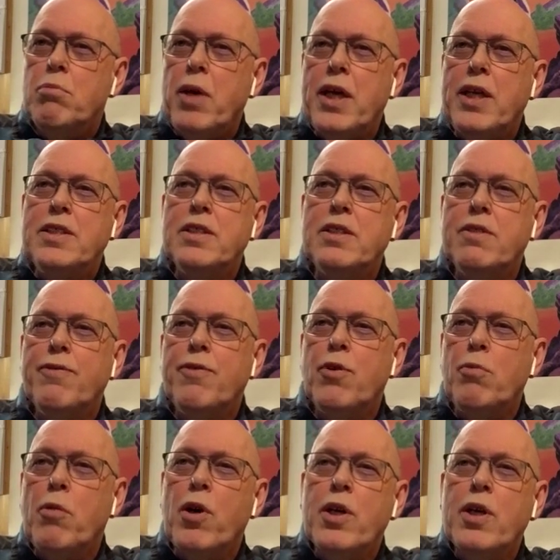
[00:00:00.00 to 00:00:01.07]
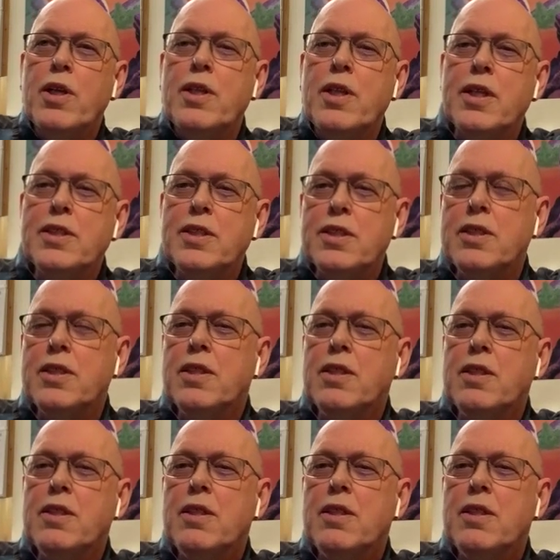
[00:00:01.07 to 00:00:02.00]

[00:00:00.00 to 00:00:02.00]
base for my index,